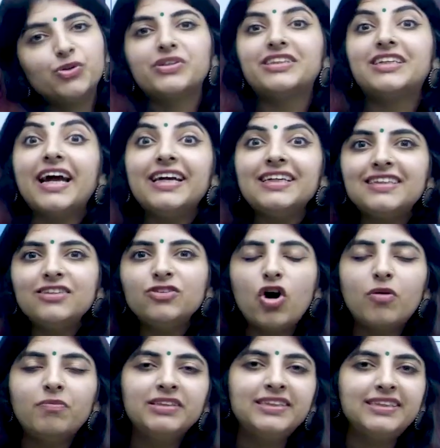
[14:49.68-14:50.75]
to science and
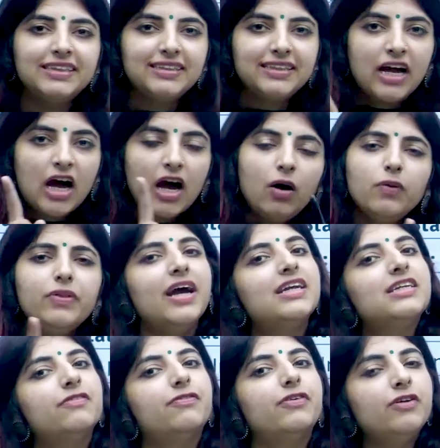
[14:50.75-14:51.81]
common sense and how they are
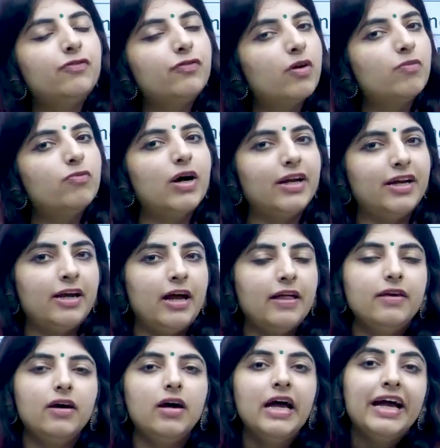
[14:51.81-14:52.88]
different from one
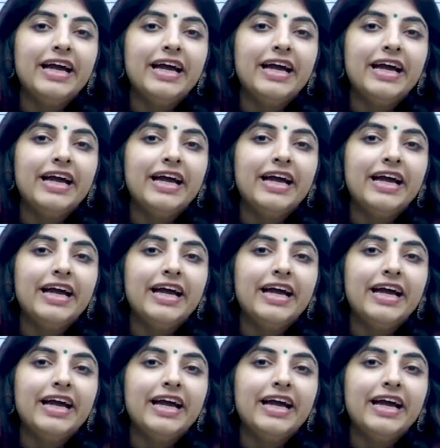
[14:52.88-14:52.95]
another,